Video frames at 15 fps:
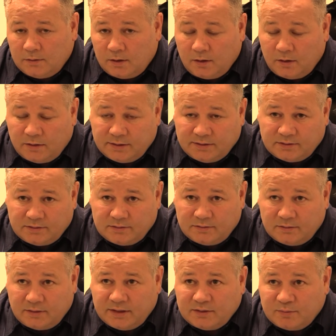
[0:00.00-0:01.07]
Oh,
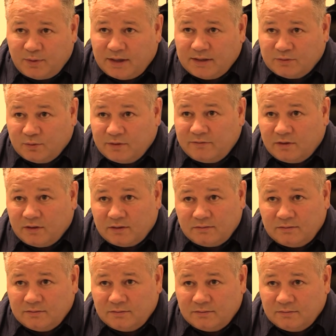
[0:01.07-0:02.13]
these players we've got,
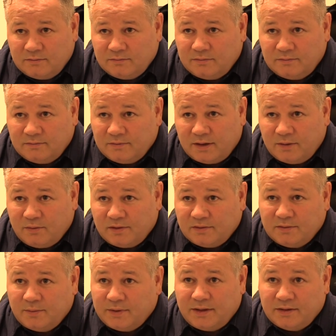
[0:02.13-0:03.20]
they wanted
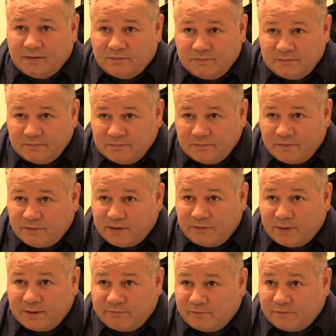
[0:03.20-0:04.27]
to be in three
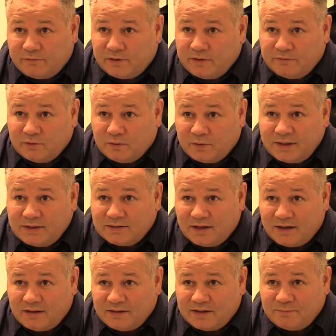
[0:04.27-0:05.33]
or four weeks
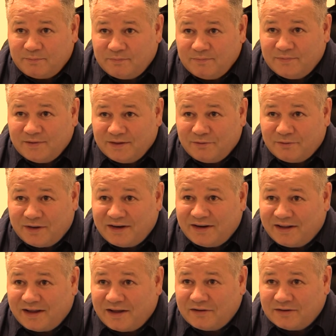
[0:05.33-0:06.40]
ago. They're ready
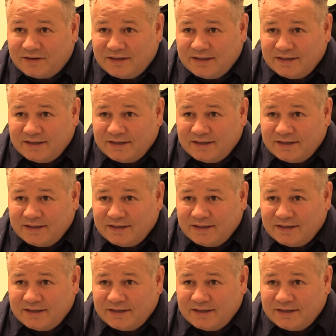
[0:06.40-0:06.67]
to go.